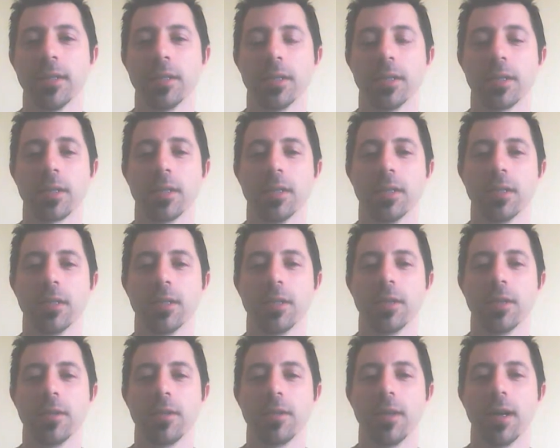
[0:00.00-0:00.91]
and just
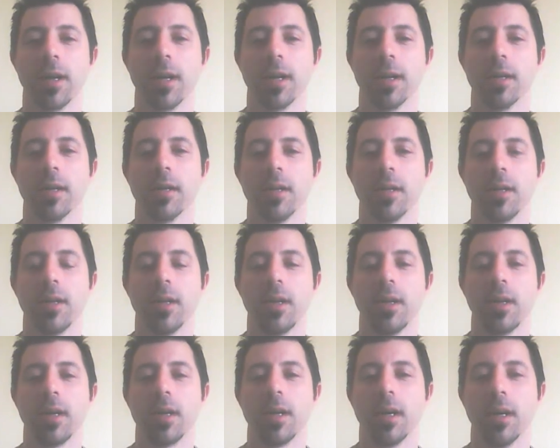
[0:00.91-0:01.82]
consider
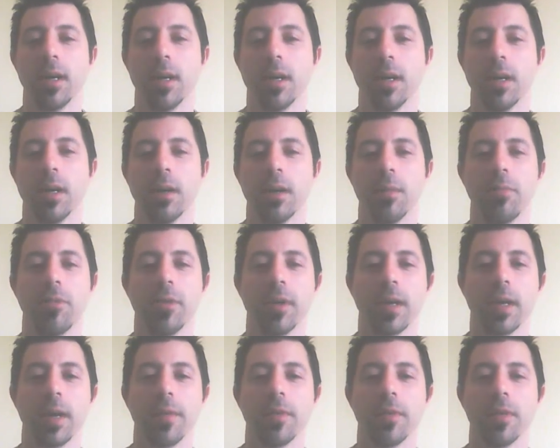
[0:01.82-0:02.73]

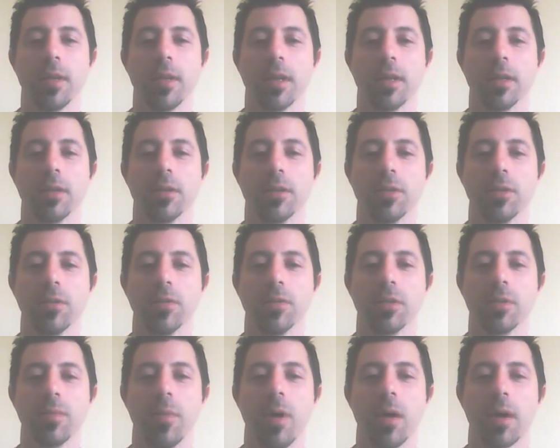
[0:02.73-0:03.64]
putting everything
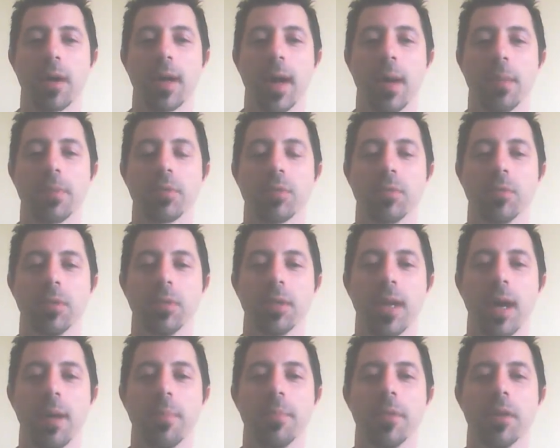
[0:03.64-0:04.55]
into small caps
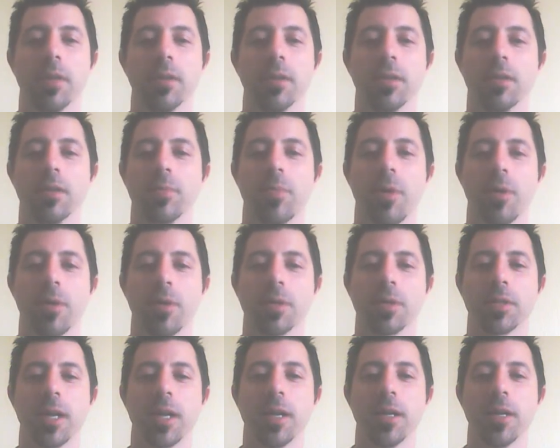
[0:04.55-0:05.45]
would not be the
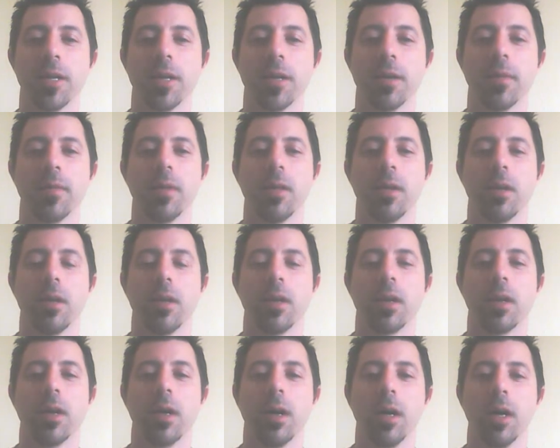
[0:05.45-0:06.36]
smartest idea.
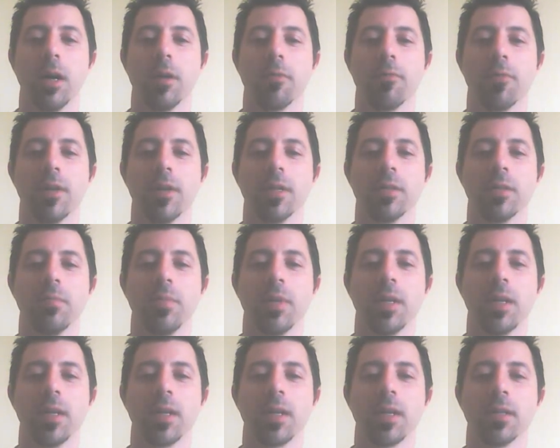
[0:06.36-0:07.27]
Reason
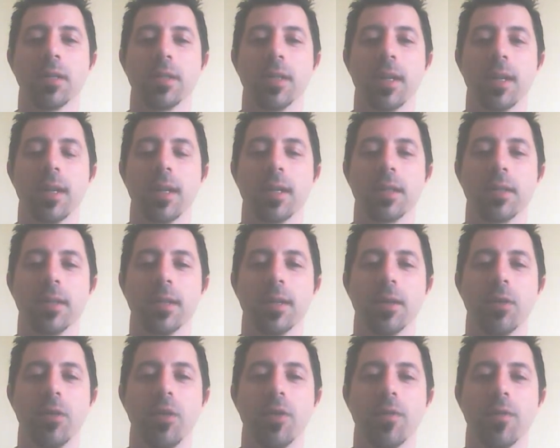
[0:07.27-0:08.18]
being is that
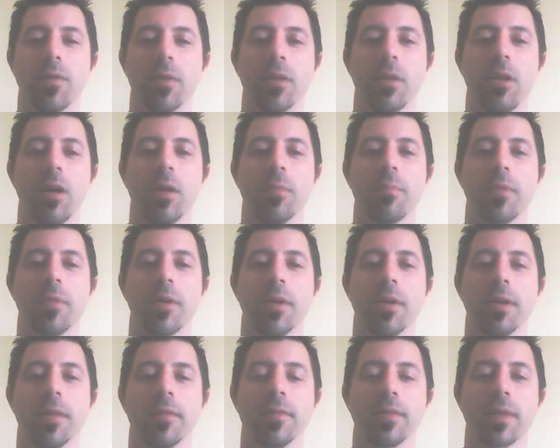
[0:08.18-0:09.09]
over a long
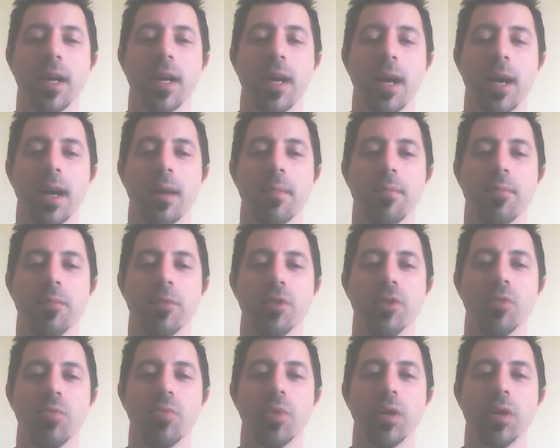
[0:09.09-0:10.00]
period of time,
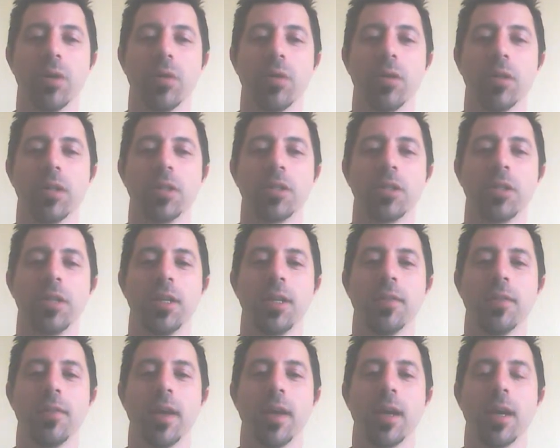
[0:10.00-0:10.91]
you will
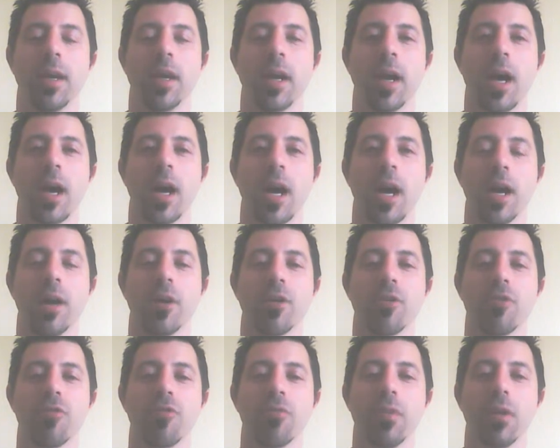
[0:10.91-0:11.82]
achieve a
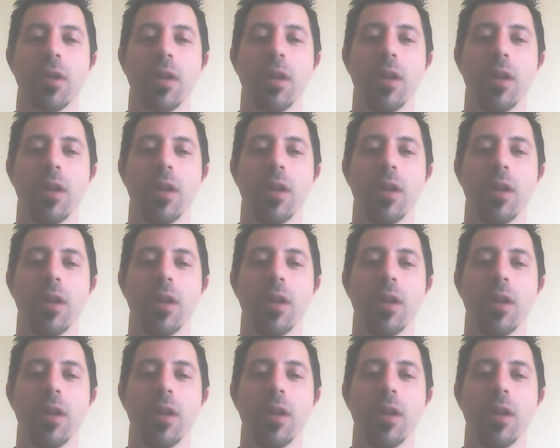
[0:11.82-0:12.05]
higher